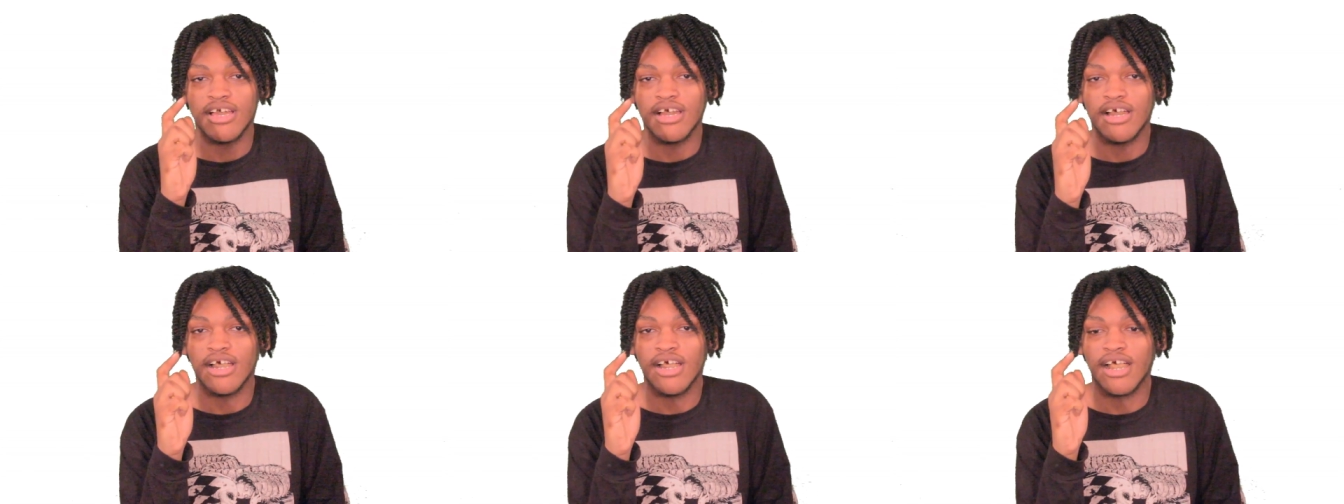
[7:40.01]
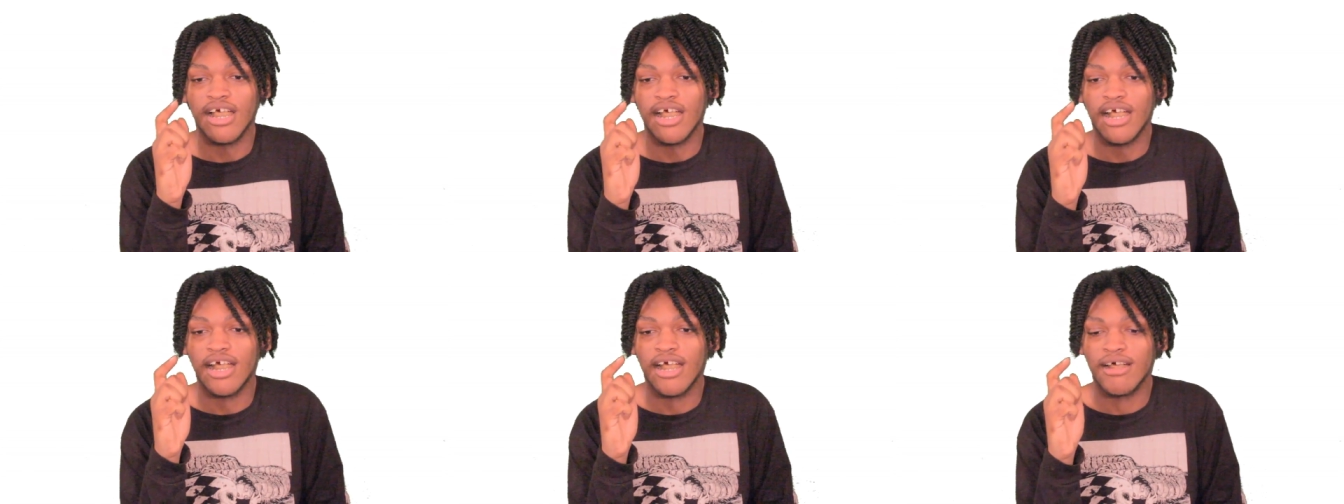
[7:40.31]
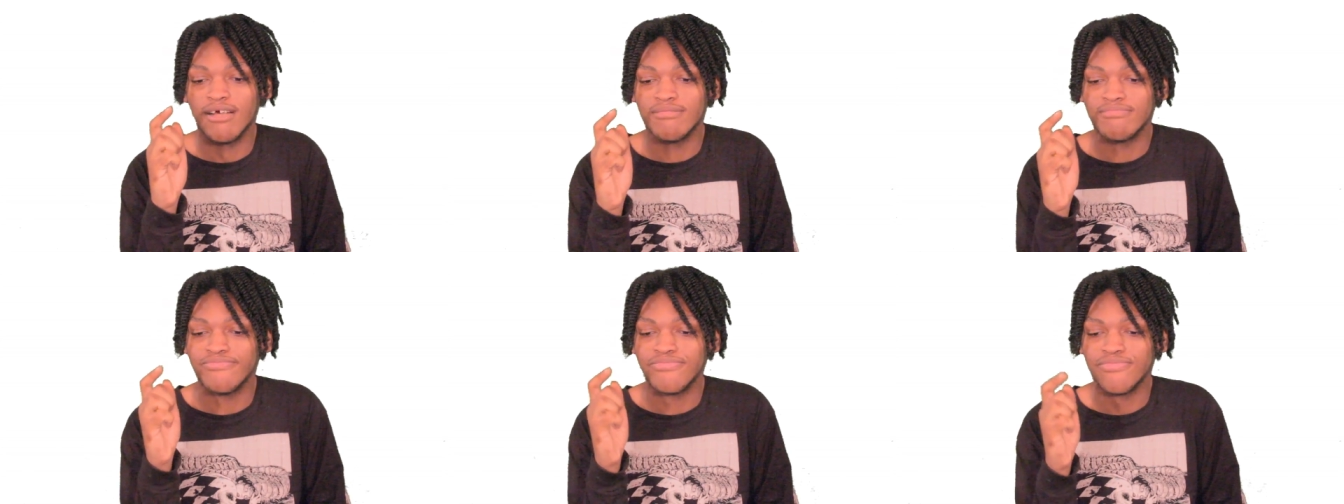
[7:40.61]

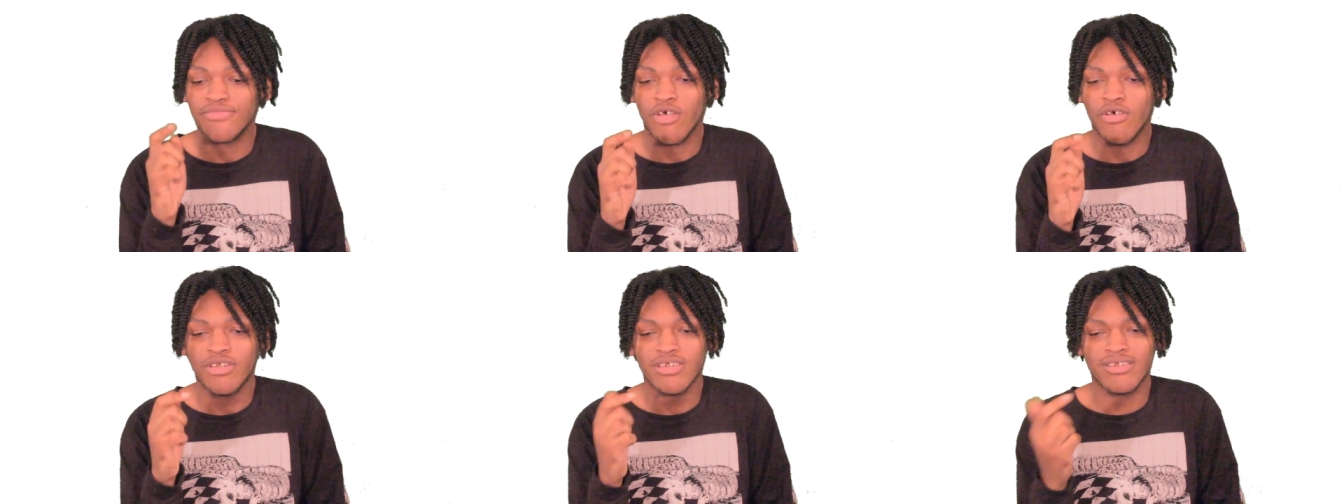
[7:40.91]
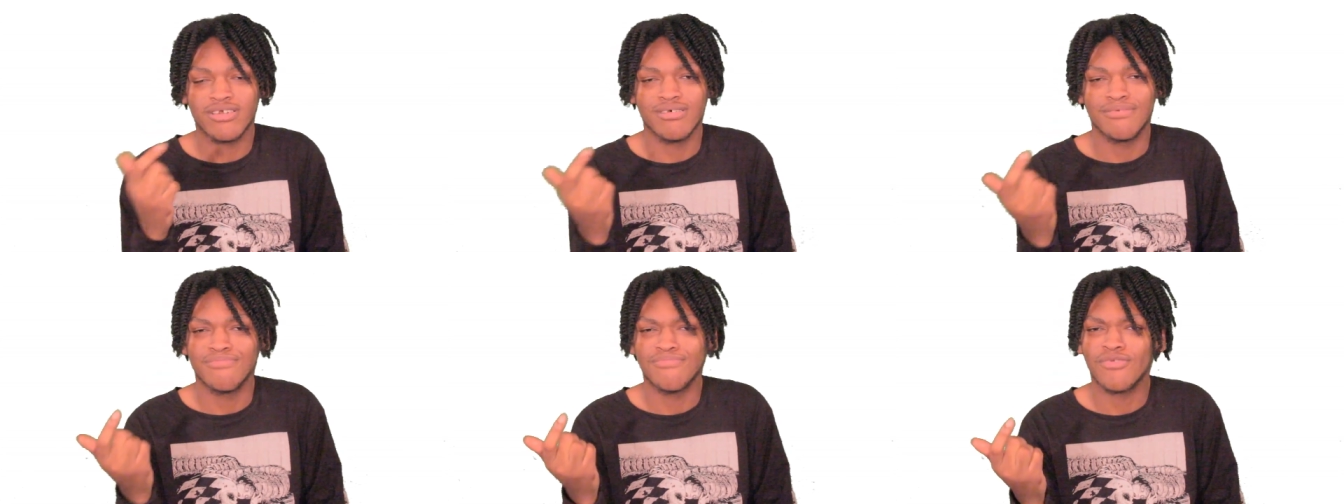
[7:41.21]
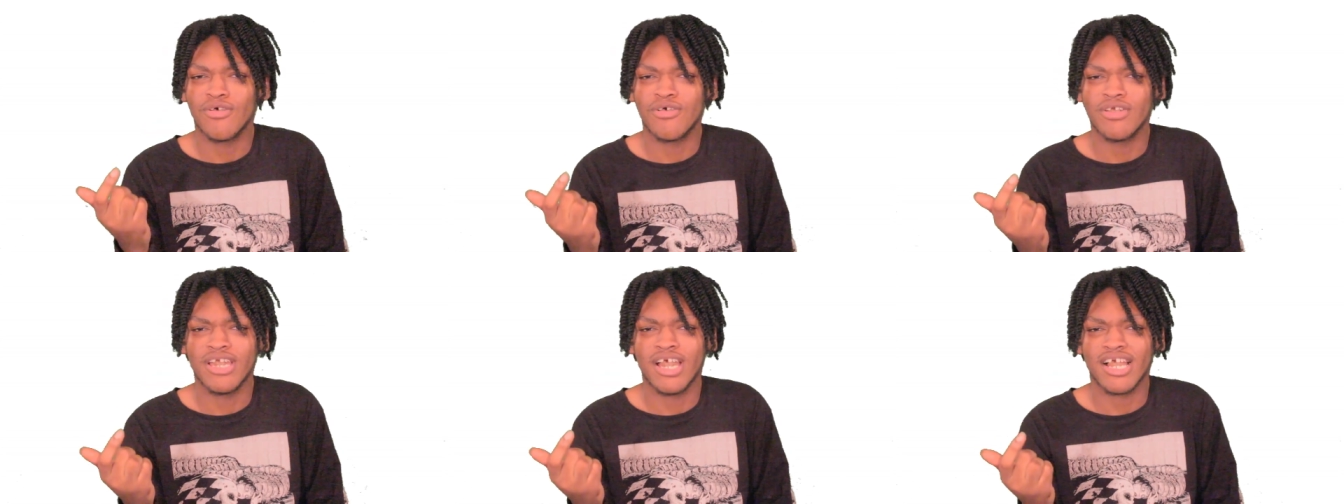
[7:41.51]
Uh, oh, yeah.
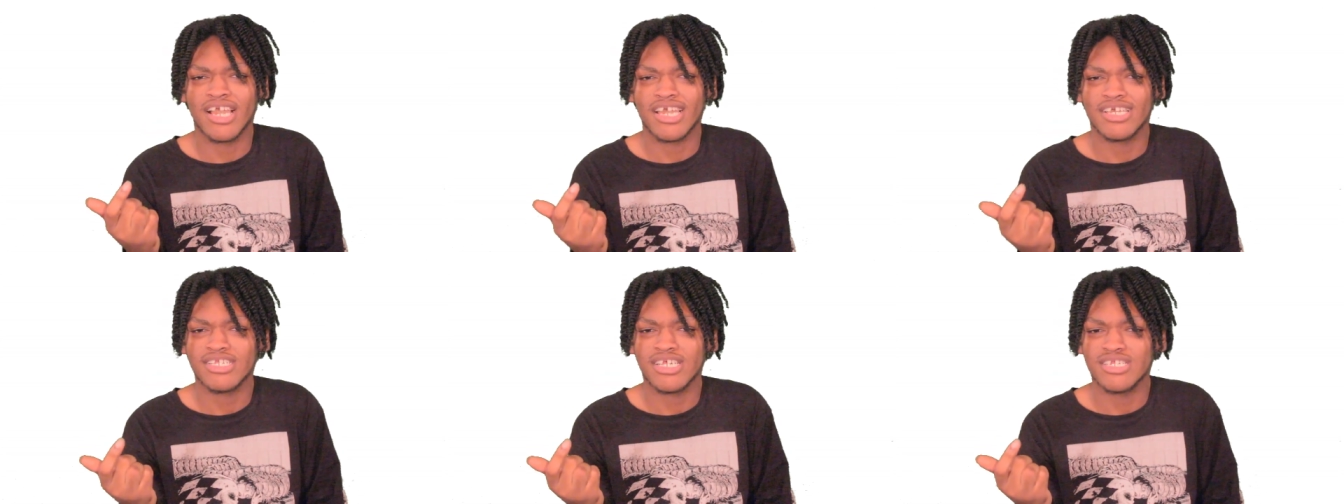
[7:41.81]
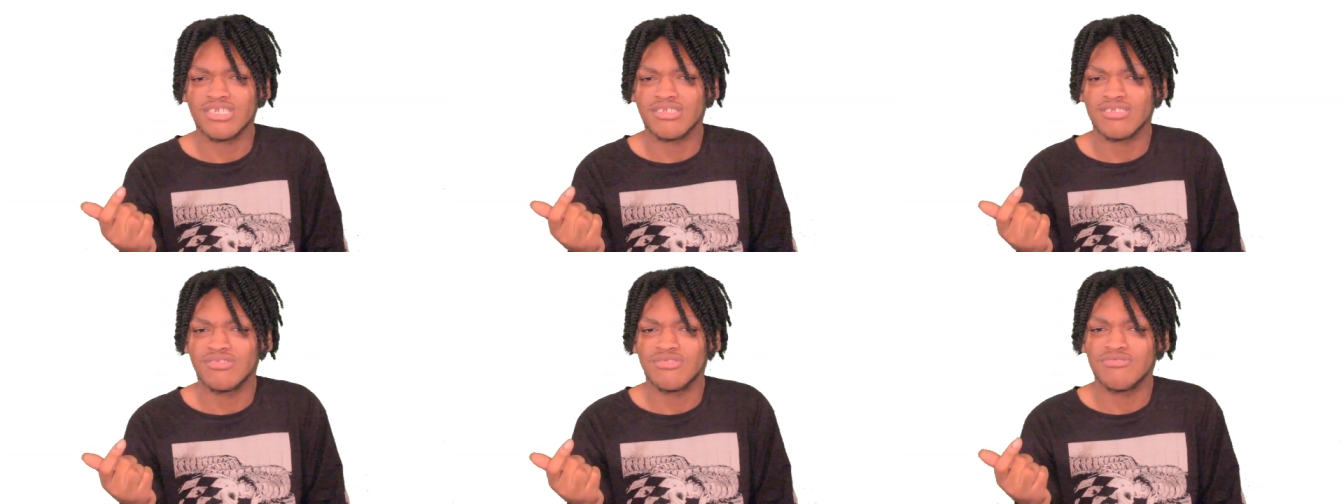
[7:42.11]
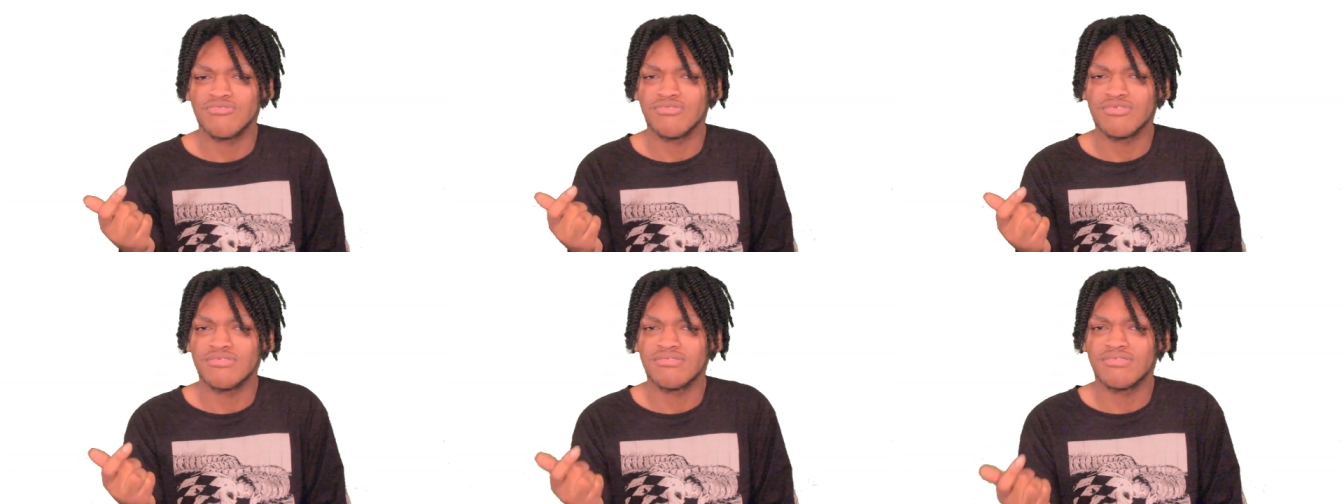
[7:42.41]
Oh, yeah, I guess I should
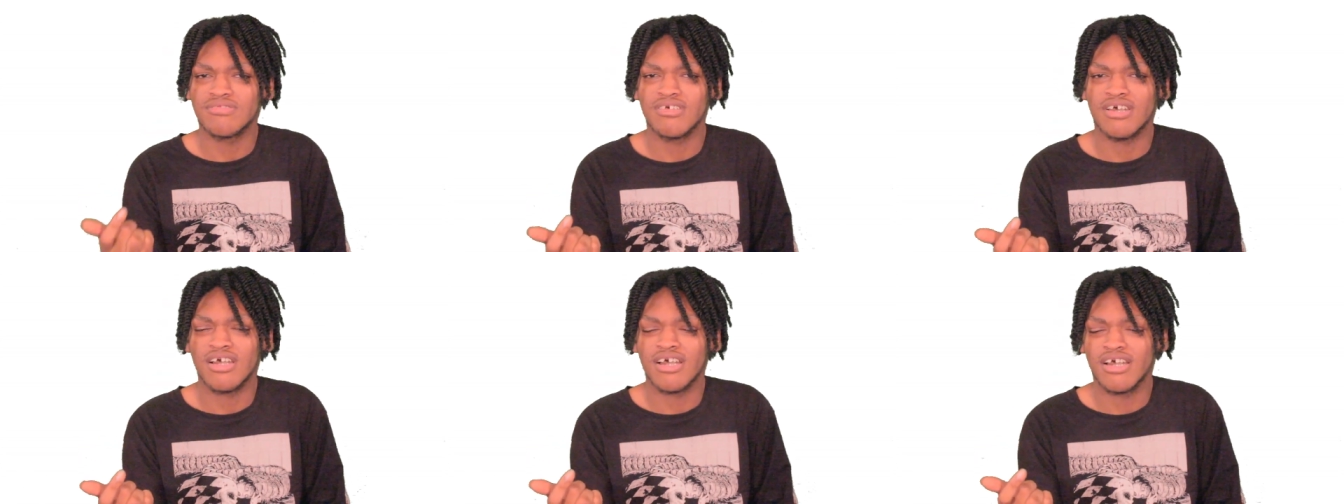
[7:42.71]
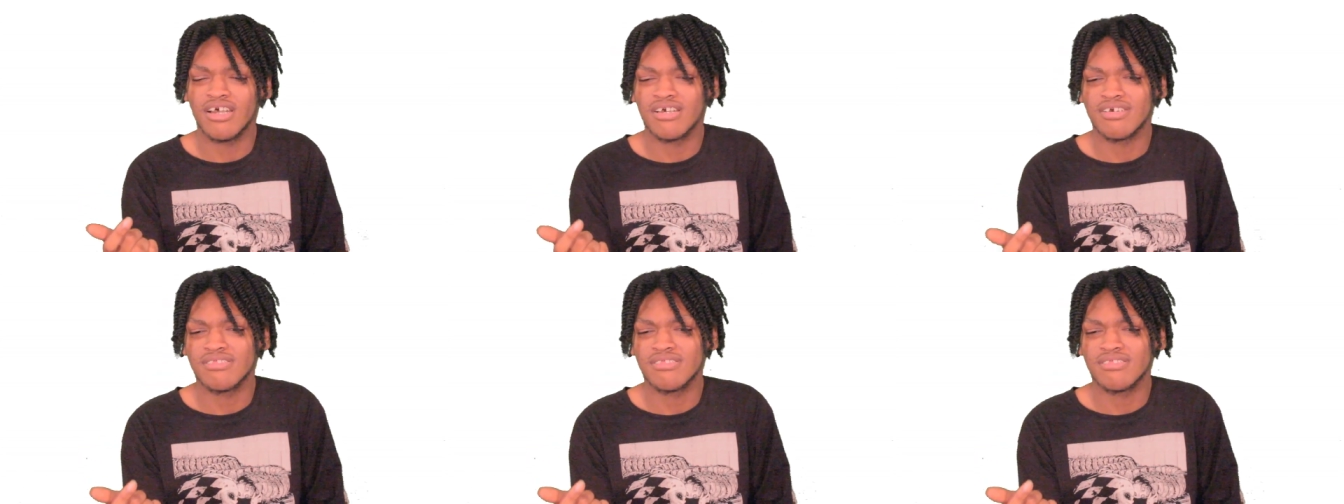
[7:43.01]
do the uh,